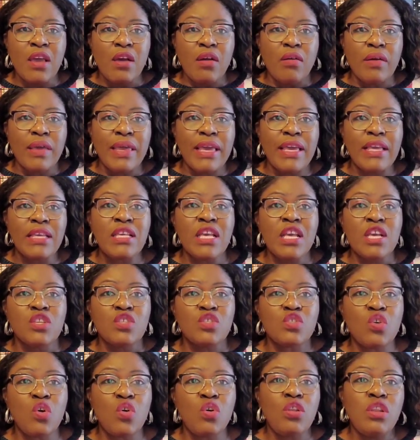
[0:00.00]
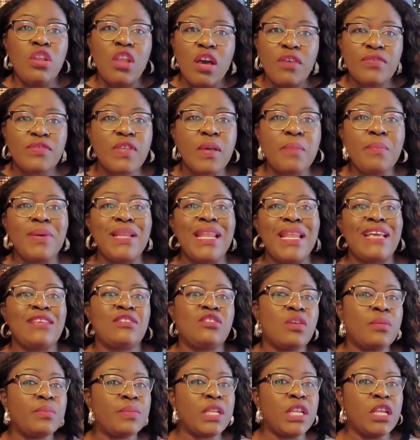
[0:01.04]
Okay? So love somebody and
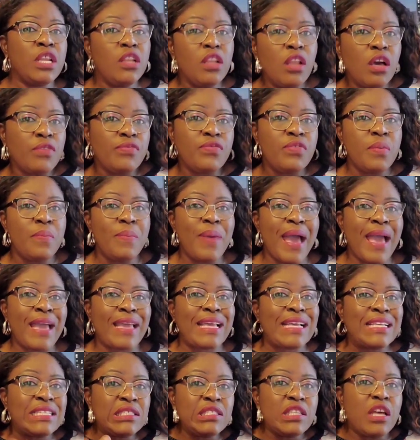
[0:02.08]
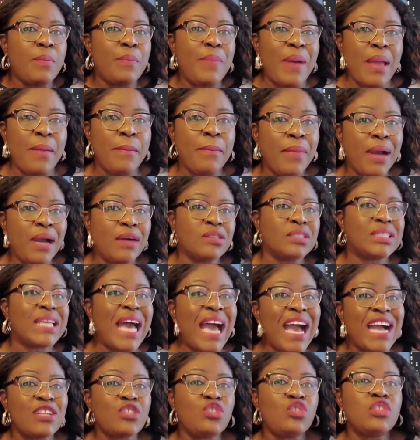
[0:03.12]
somebody love you back. It's not by mouth.
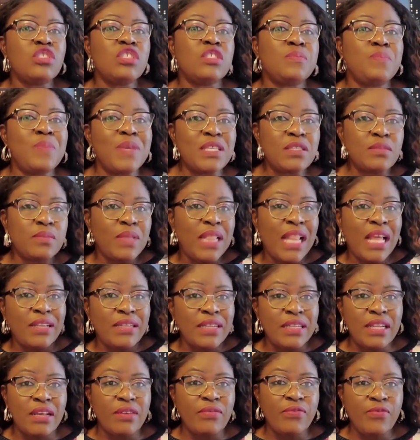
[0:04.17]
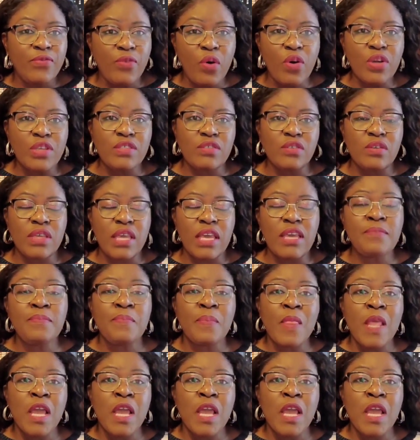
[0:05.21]
Action speaks louder than voice, okay?